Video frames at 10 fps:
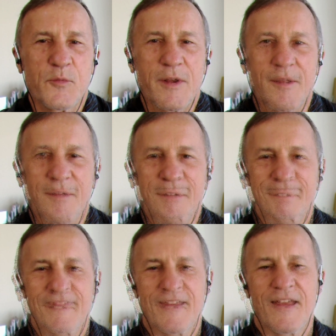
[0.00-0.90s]
waiting.
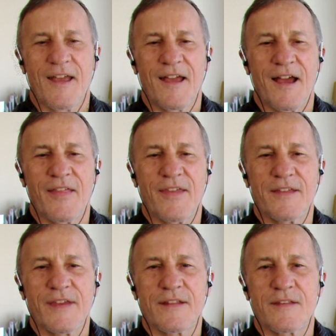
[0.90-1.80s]
I
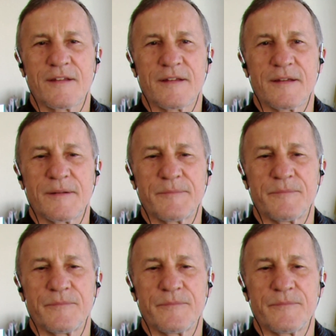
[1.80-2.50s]
think that's, it